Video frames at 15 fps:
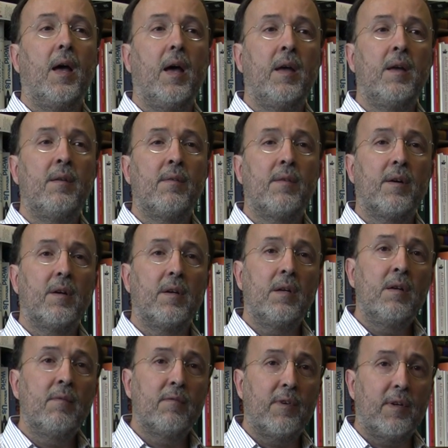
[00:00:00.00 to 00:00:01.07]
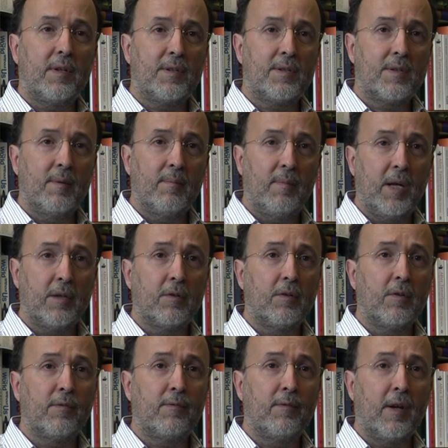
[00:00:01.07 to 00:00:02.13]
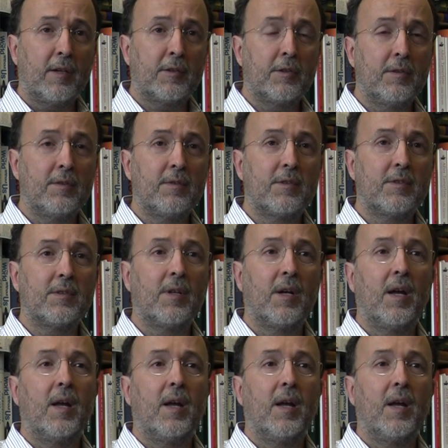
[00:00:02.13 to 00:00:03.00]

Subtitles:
in the inverse method of fluxions,